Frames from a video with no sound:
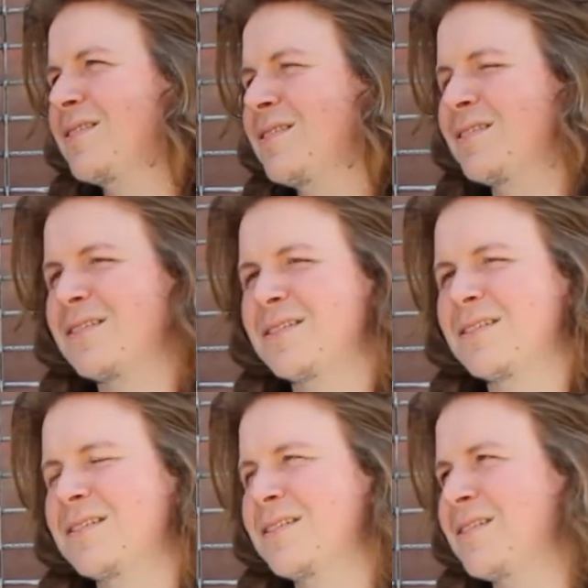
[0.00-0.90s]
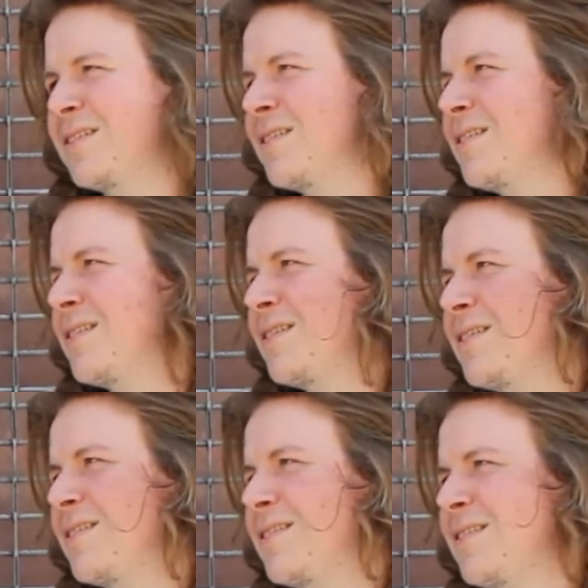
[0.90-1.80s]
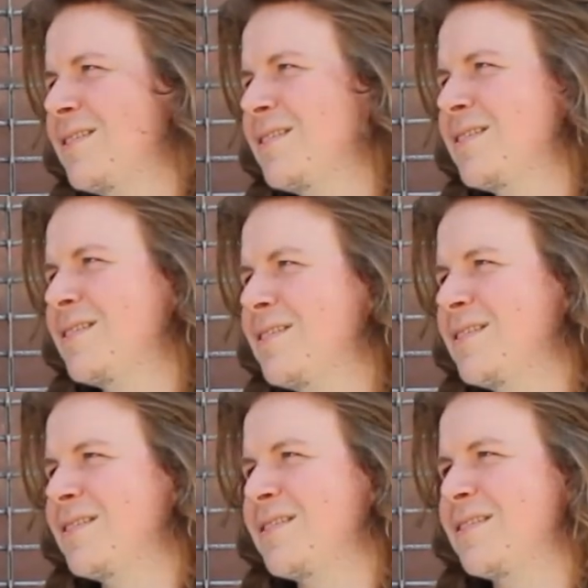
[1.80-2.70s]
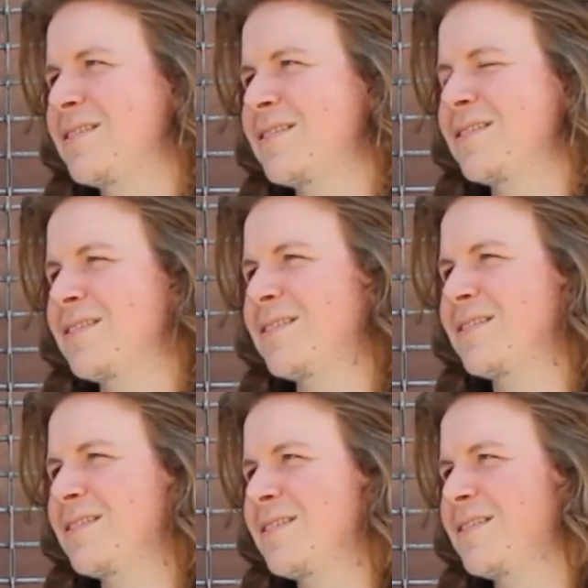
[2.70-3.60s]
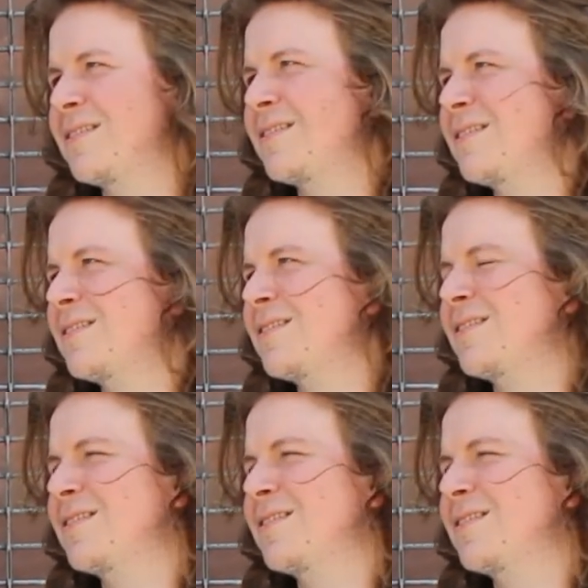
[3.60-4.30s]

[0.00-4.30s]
[no speech]